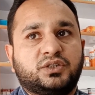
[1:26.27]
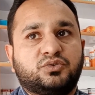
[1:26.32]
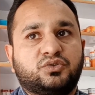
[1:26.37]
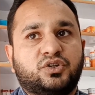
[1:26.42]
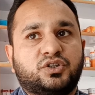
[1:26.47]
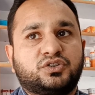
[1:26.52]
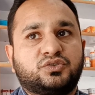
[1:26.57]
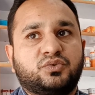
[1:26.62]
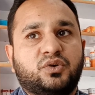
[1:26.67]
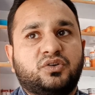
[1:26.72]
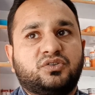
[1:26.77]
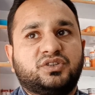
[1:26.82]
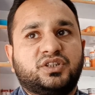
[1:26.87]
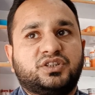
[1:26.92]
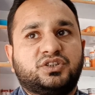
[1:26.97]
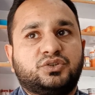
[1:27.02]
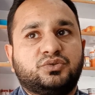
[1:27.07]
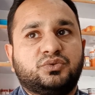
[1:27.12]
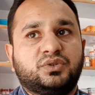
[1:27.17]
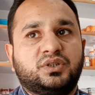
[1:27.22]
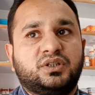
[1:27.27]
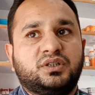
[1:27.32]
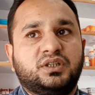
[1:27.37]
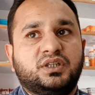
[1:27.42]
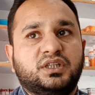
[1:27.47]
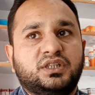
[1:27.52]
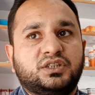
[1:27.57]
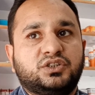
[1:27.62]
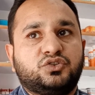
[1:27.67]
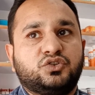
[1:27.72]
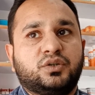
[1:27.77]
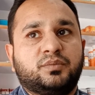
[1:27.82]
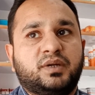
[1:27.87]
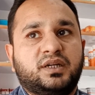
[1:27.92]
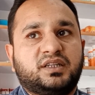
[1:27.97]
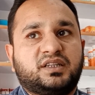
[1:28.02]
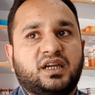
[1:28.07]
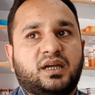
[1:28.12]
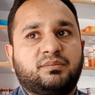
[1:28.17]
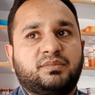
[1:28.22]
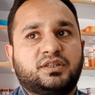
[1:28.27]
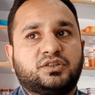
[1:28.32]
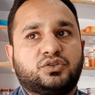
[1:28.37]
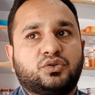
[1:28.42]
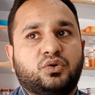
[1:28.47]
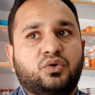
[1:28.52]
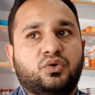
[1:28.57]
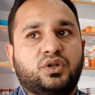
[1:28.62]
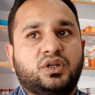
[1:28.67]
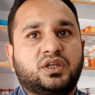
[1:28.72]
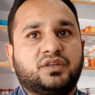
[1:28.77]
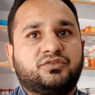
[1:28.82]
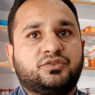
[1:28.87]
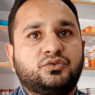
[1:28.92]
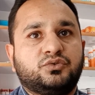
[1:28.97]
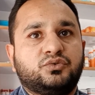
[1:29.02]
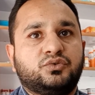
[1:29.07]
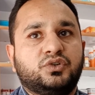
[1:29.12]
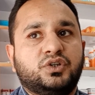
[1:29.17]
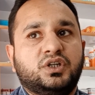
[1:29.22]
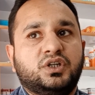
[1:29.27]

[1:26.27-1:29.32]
Do not swallow the chewable tablets whole. If you